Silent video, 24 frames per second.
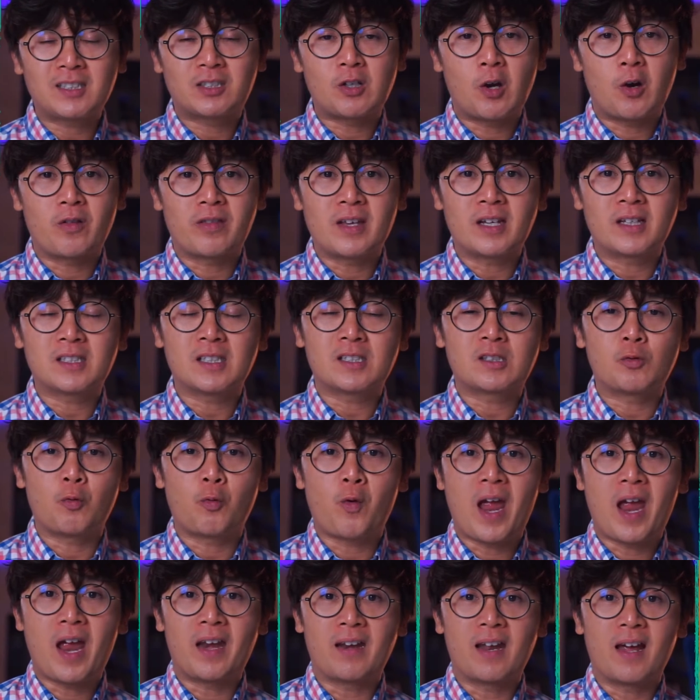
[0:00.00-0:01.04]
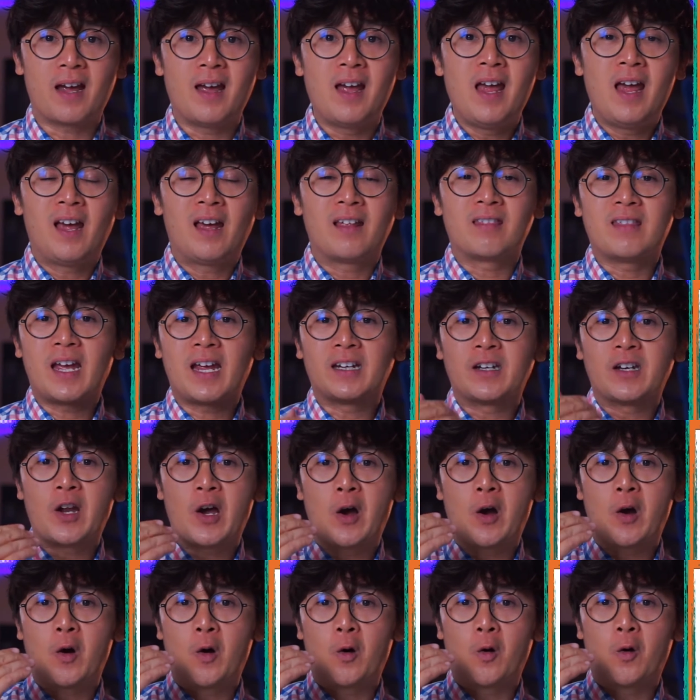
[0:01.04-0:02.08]
So this is when they
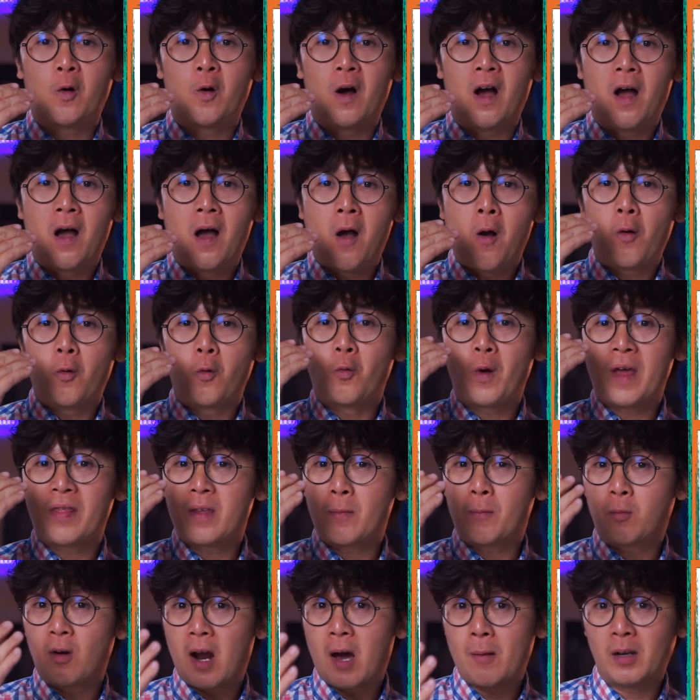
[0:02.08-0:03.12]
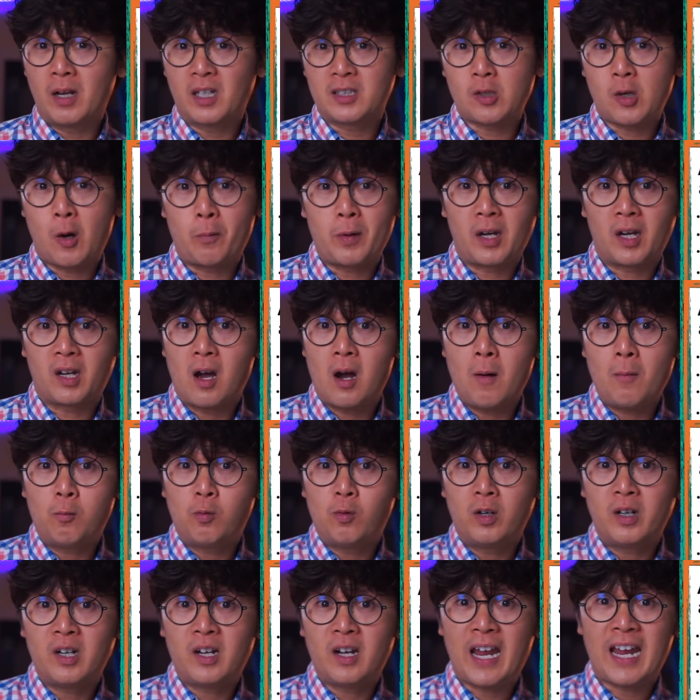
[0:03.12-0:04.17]
know when the parabola is opening
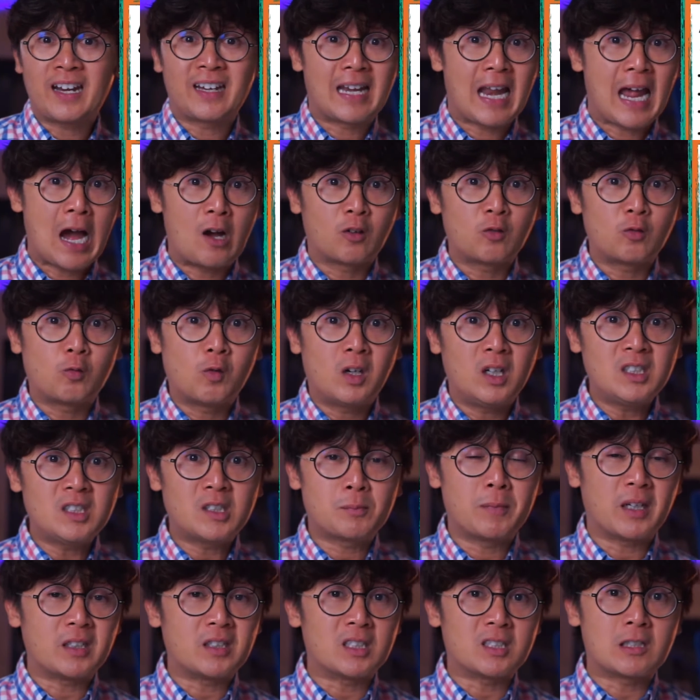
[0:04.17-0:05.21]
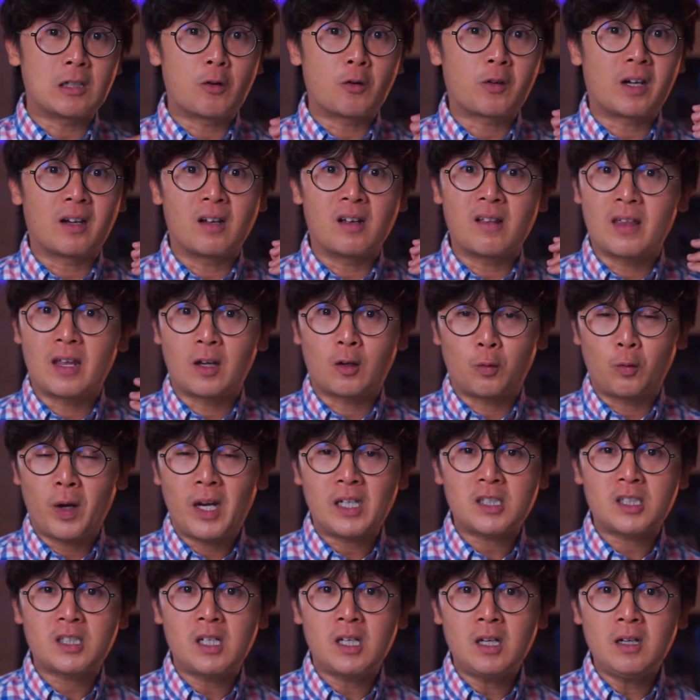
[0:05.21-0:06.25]
upward and downwards by just looking at the
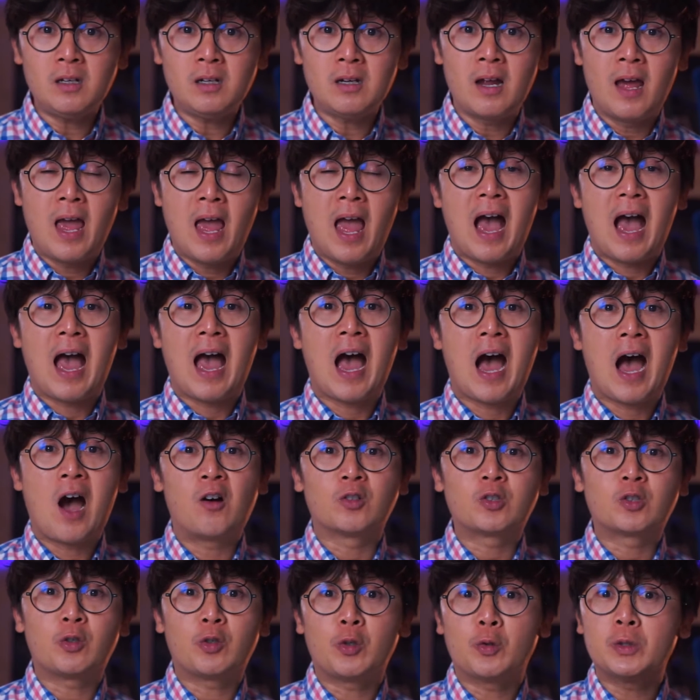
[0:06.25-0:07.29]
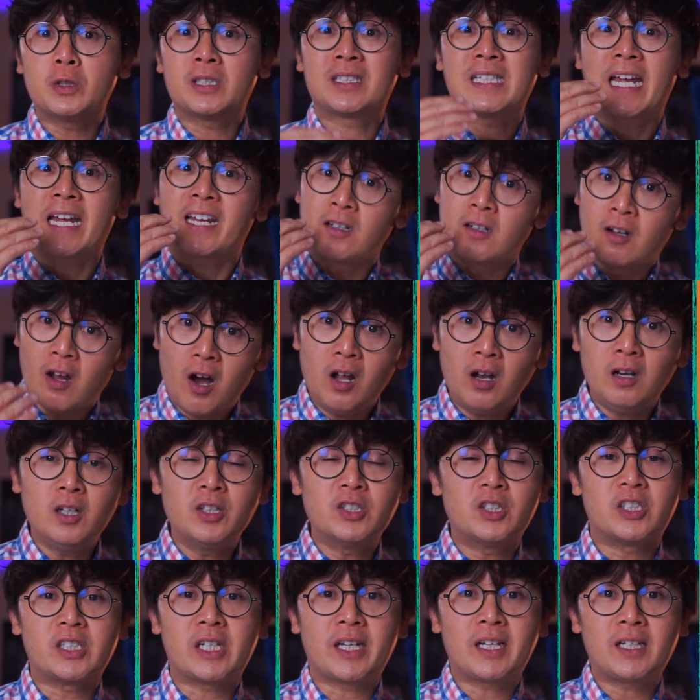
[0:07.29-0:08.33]
equation, how to use
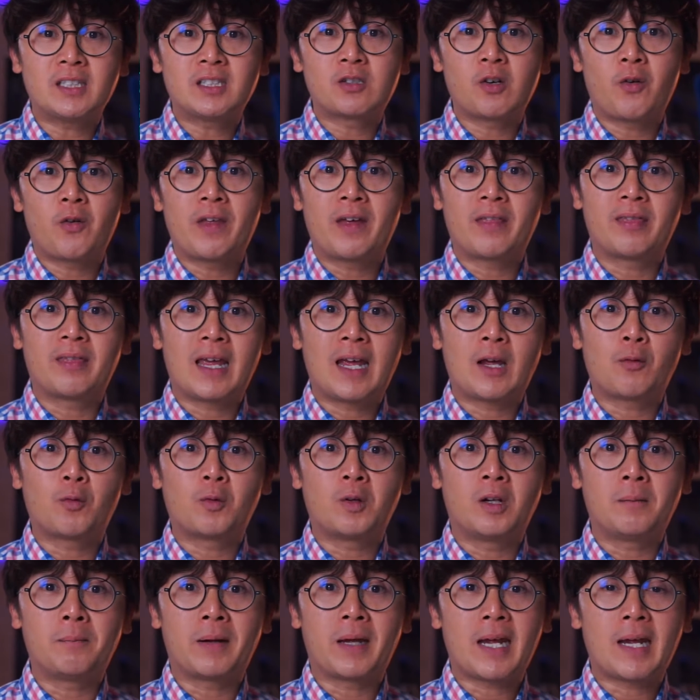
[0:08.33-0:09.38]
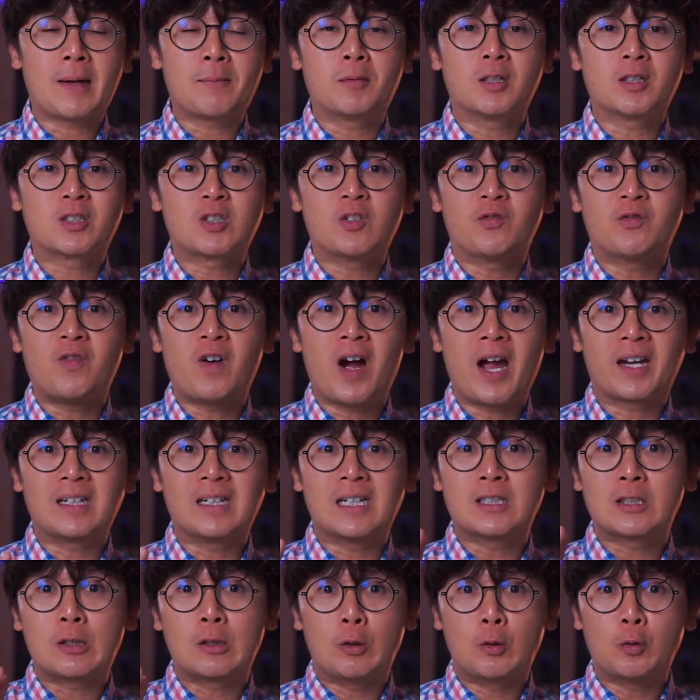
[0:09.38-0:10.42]
technology so that they will be able to find
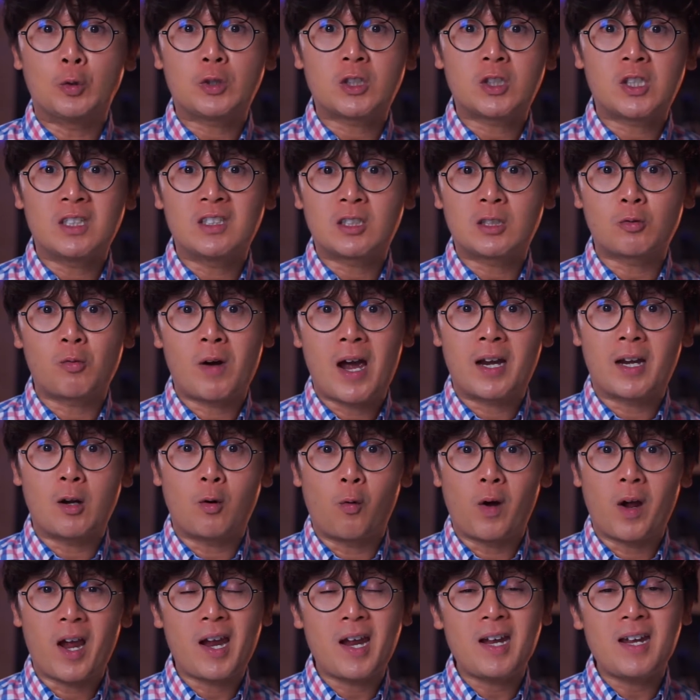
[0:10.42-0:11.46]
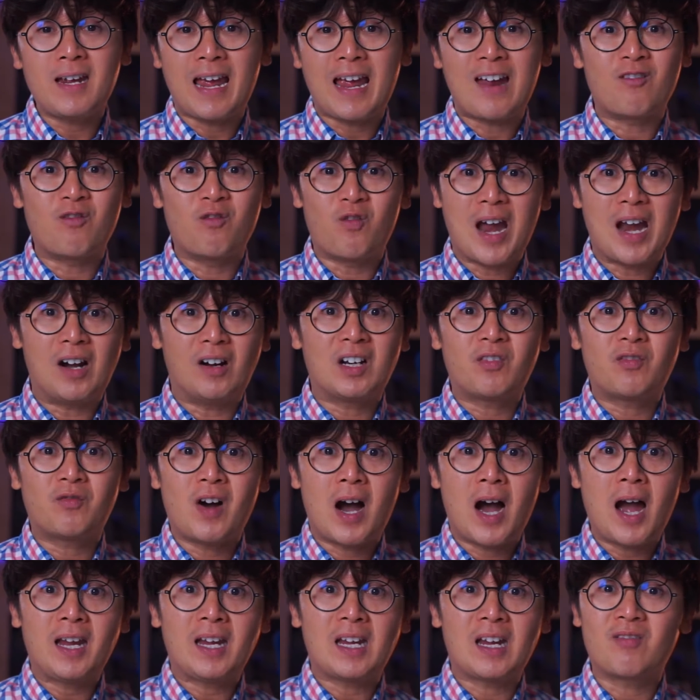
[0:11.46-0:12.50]
the solutions right away and
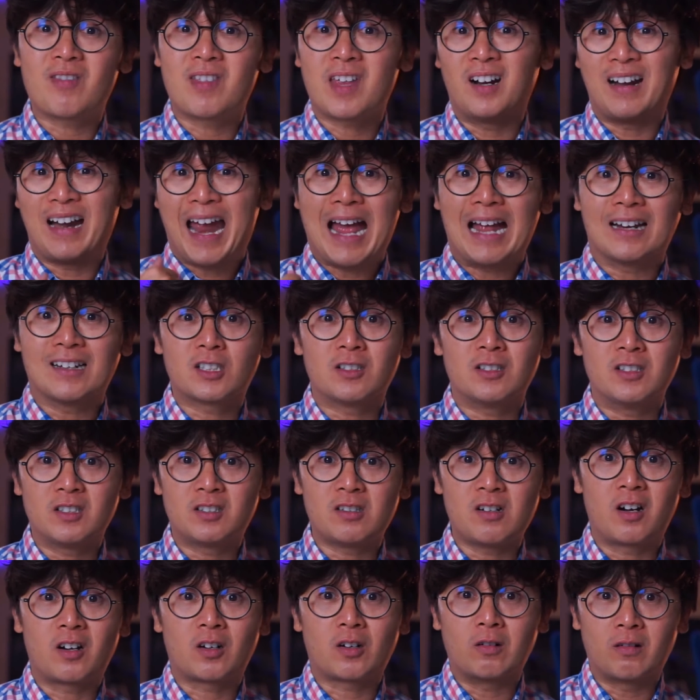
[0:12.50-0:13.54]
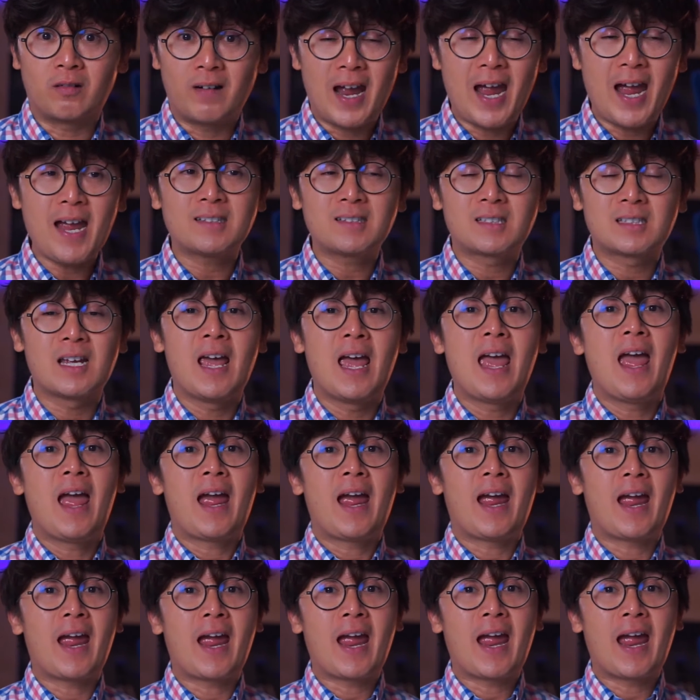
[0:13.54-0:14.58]
verify if their answers are correct,
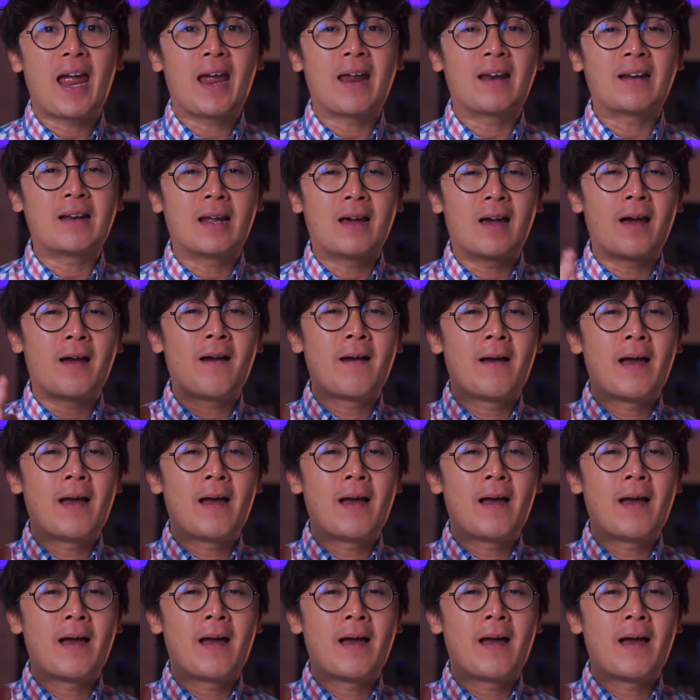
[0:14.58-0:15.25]
and